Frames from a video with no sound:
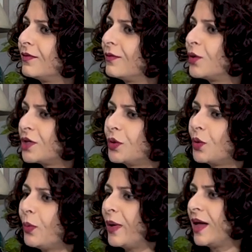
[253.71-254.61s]
what are
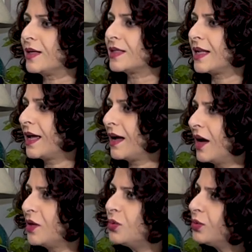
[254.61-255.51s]
your parents like? Are
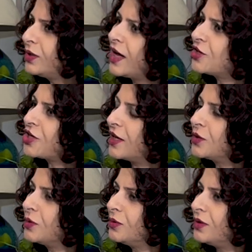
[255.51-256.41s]
you their
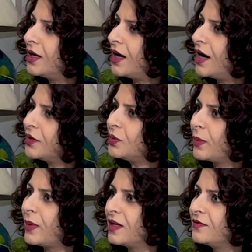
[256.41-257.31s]
shadow? Are you a
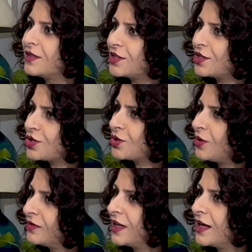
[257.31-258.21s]
manifestation
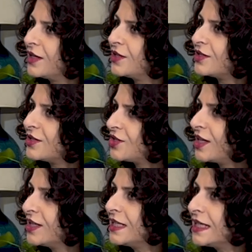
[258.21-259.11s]
of their
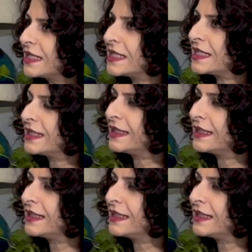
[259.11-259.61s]
genetics?